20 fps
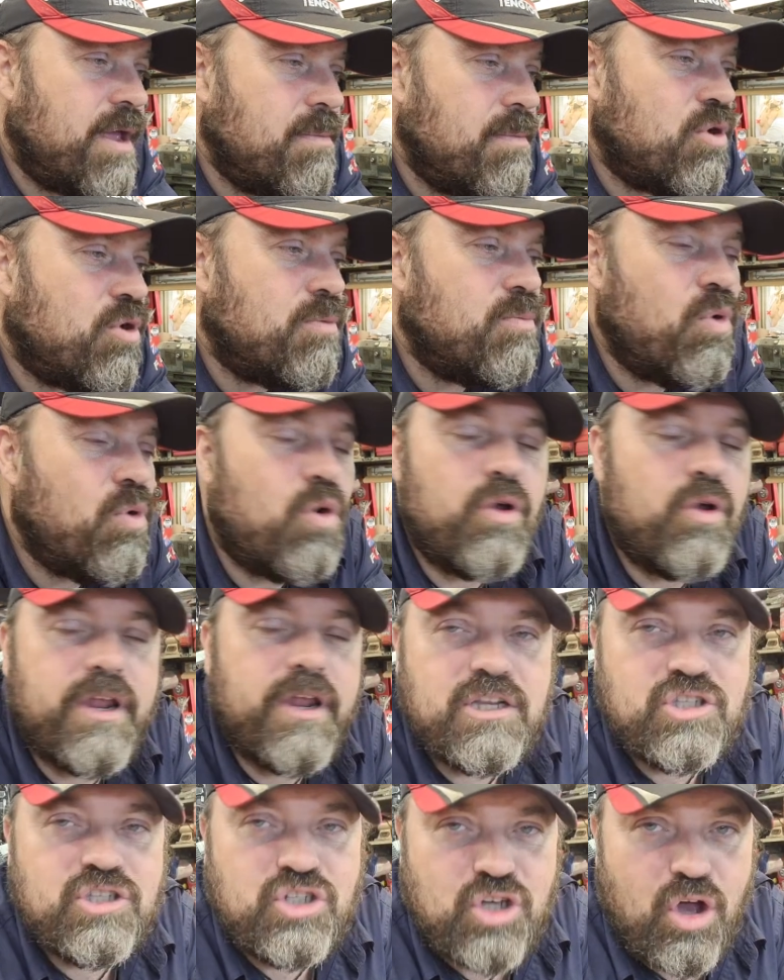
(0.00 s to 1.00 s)
Good
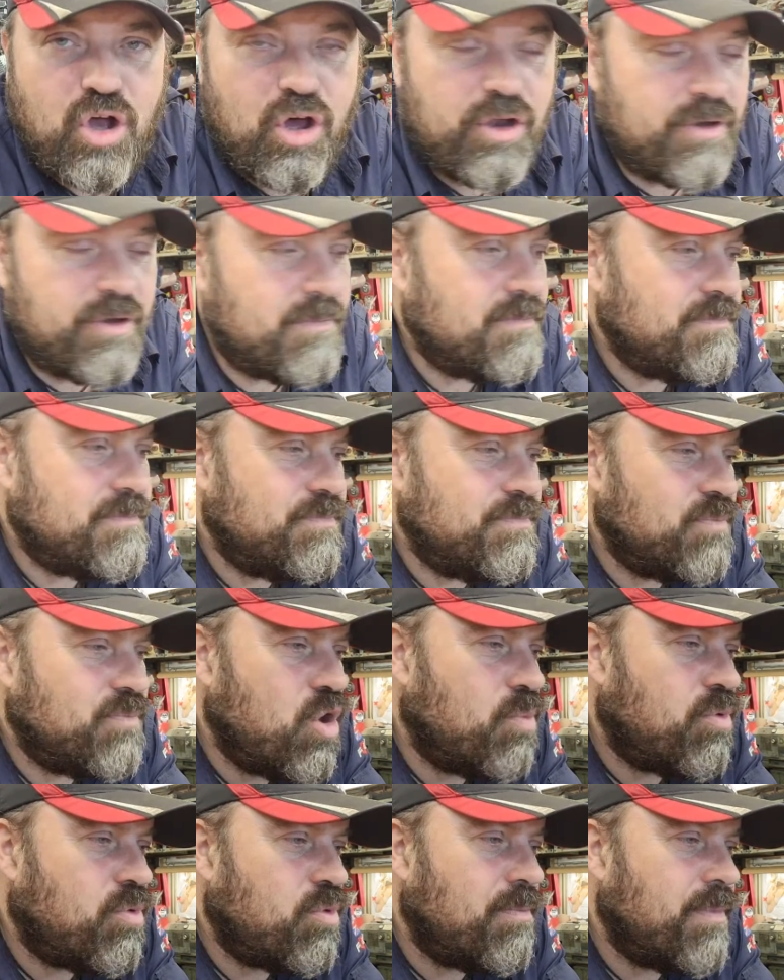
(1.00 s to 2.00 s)
morning, John. No
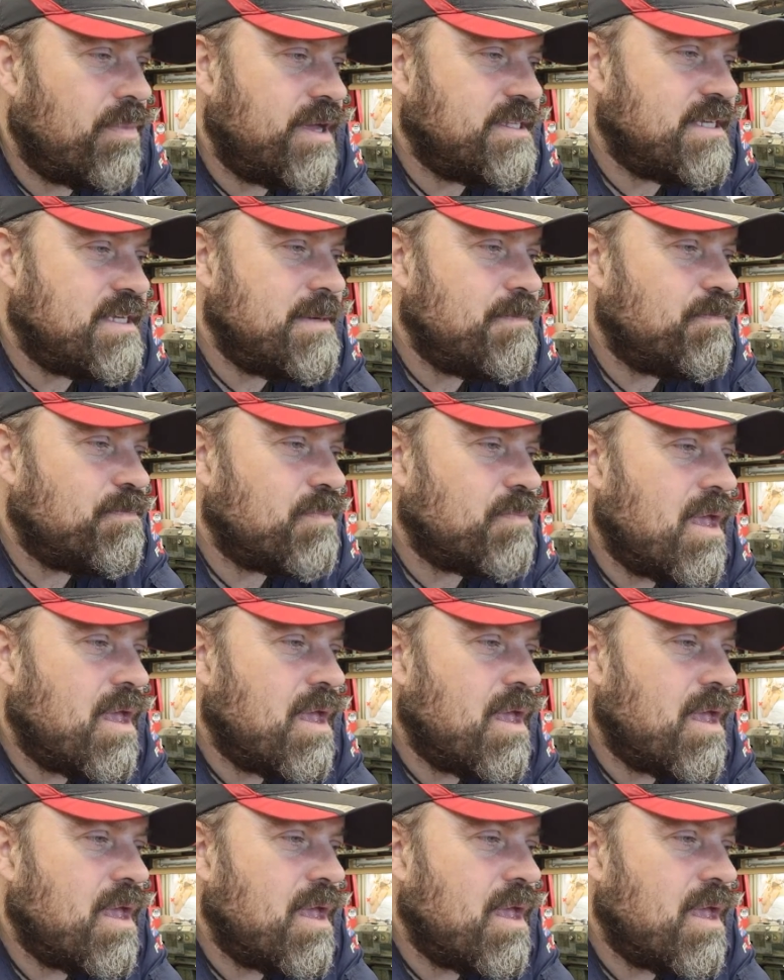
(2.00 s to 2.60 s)
problem, matey.